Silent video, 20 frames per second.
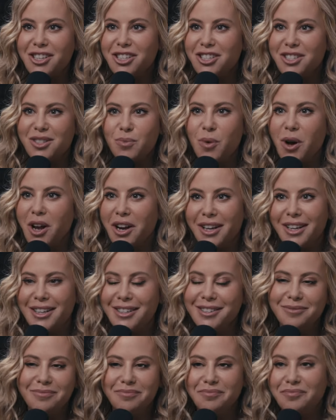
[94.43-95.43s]
Just
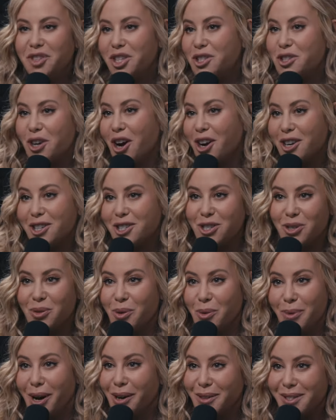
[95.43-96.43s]
wanted to talk to you
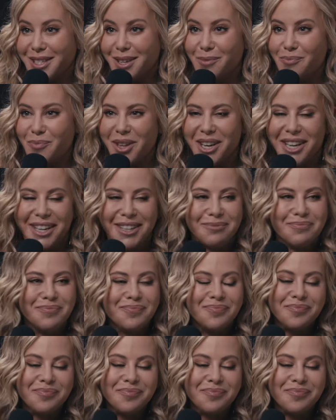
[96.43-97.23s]
about something.